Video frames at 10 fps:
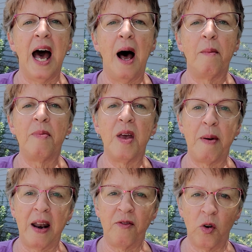The
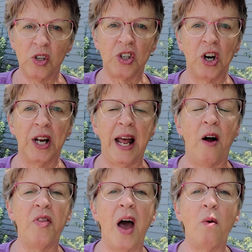Amana folks started
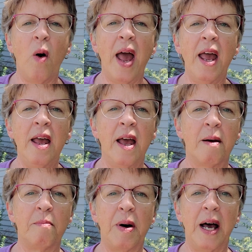out that way,
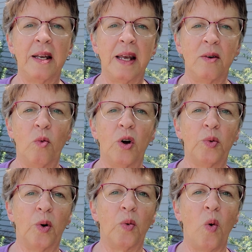but in World
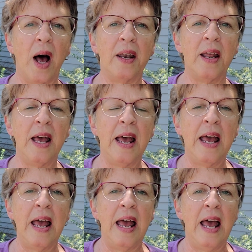War I
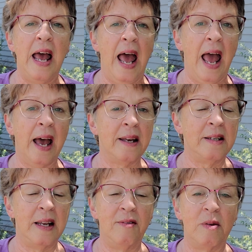
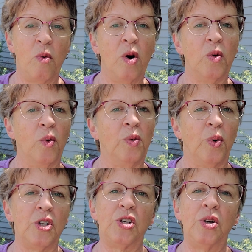and even more in World
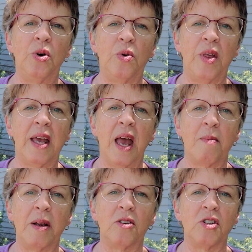War II, they
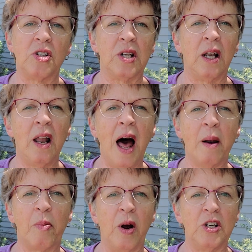came under just a lot
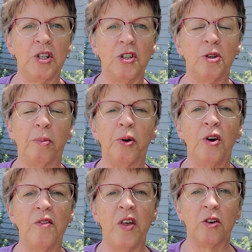of pressure to
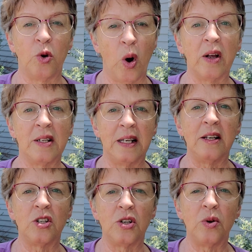prove their loyalty
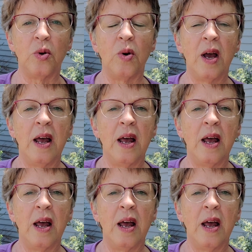to